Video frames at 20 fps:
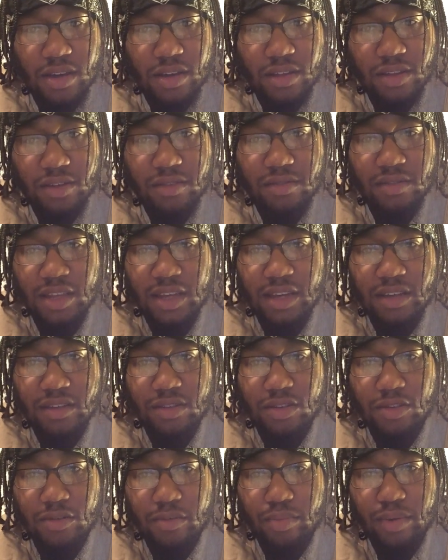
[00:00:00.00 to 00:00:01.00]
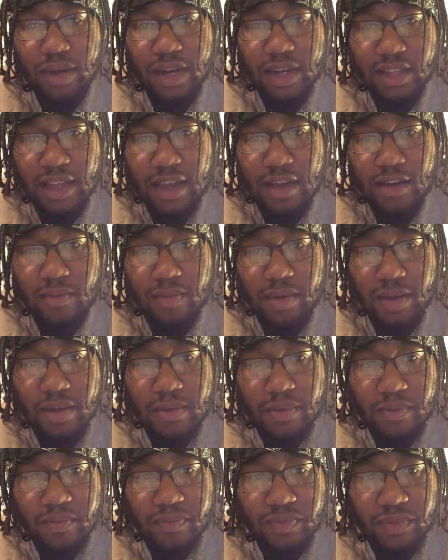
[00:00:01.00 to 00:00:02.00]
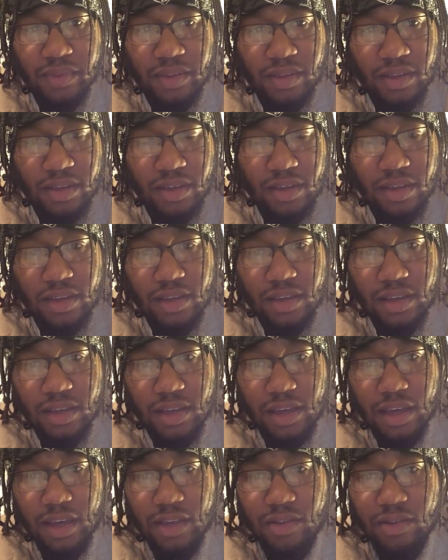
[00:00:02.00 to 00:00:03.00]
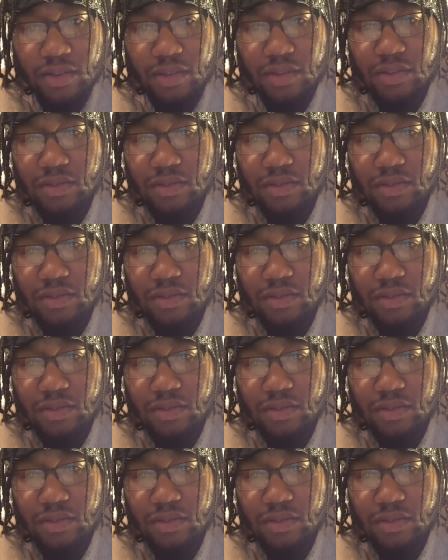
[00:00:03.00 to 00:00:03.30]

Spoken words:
those things don't break down, man. Hey,